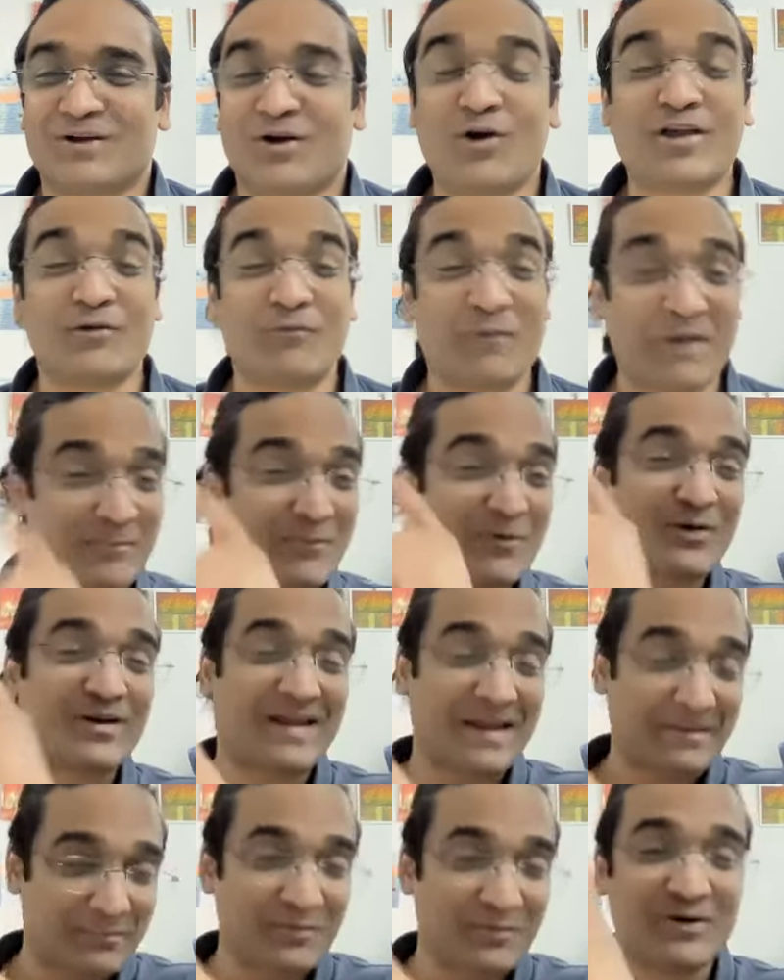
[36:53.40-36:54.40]
Okay, one more
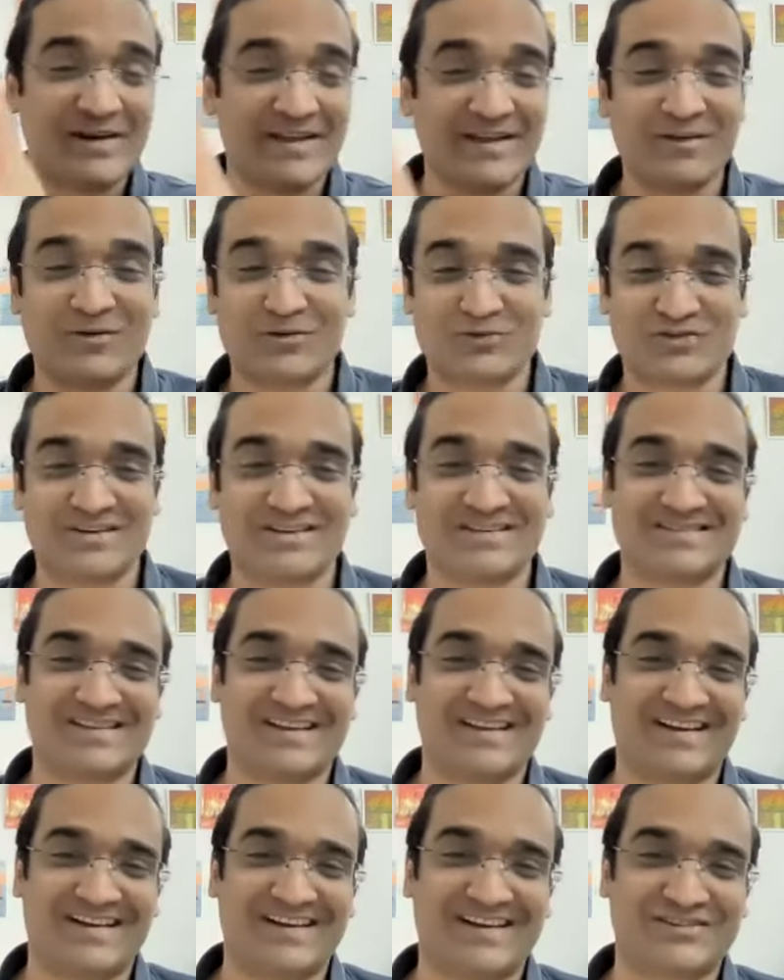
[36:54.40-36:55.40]
rapport building question is there,